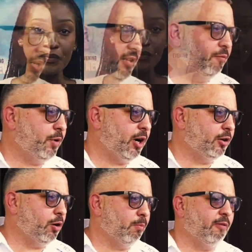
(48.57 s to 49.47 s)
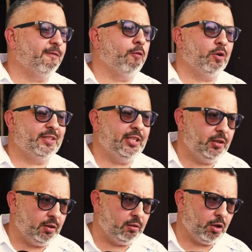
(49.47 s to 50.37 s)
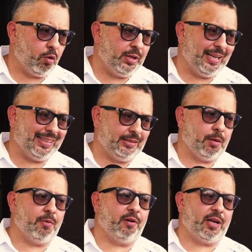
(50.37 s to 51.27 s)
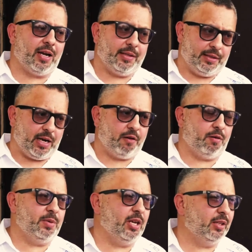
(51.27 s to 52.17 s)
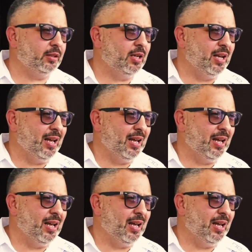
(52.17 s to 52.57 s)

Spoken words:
I believe we are number 14 now in Latin America and the Caribbean.